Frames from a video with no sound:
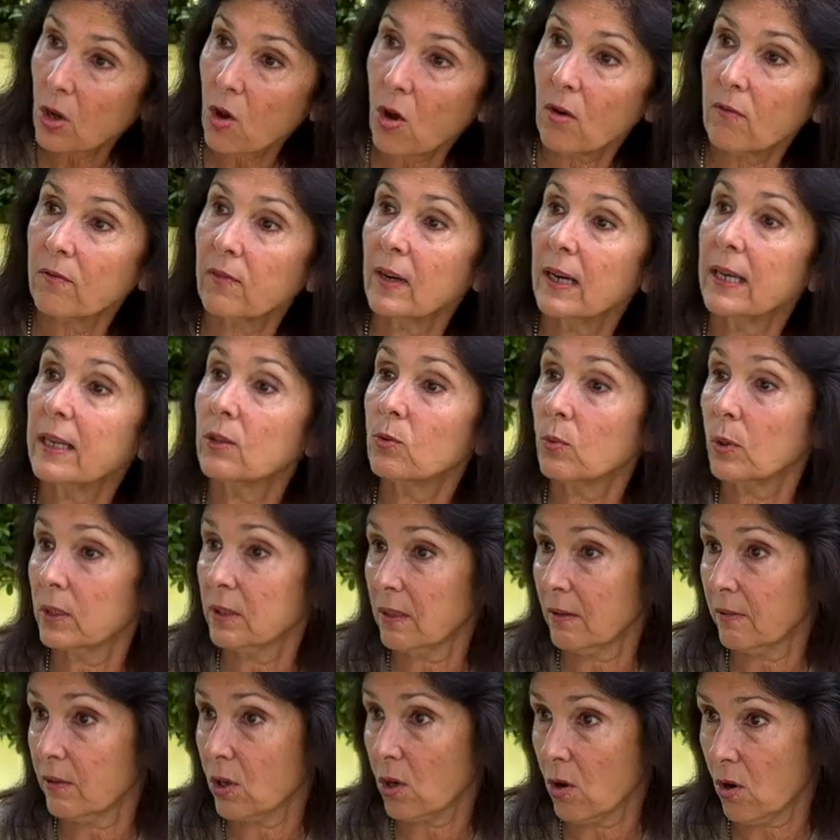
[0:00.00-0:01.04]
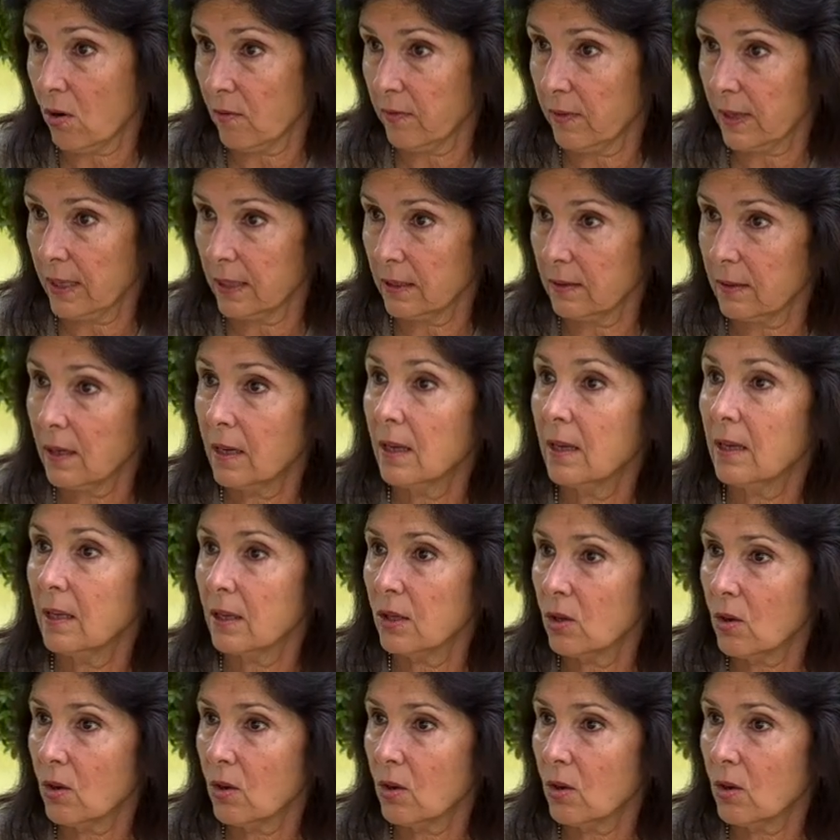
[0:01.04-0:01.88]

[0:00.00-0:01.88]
conflict, whatever conflict.